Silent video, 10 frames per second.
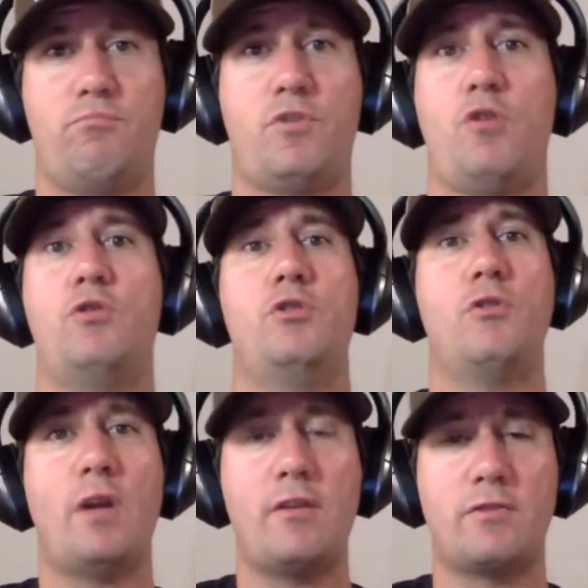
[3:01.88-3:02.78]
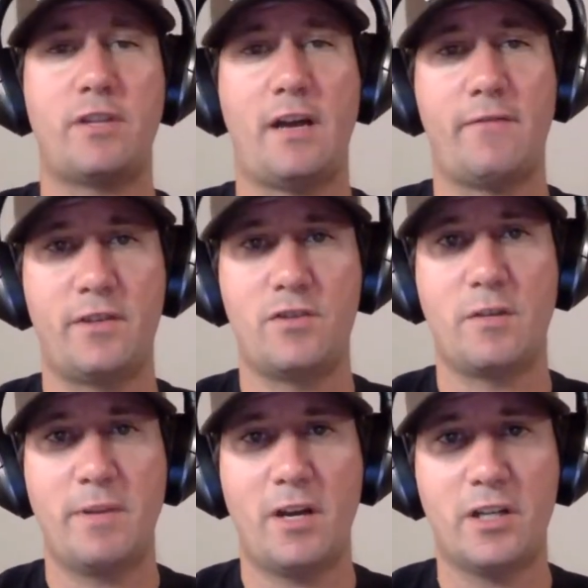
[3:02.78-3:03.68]
go do your other stuff, and you
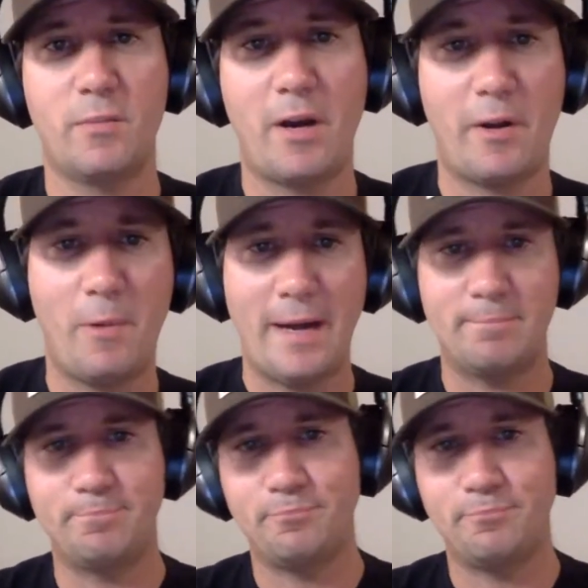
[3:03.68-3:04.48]
can be on your merry way.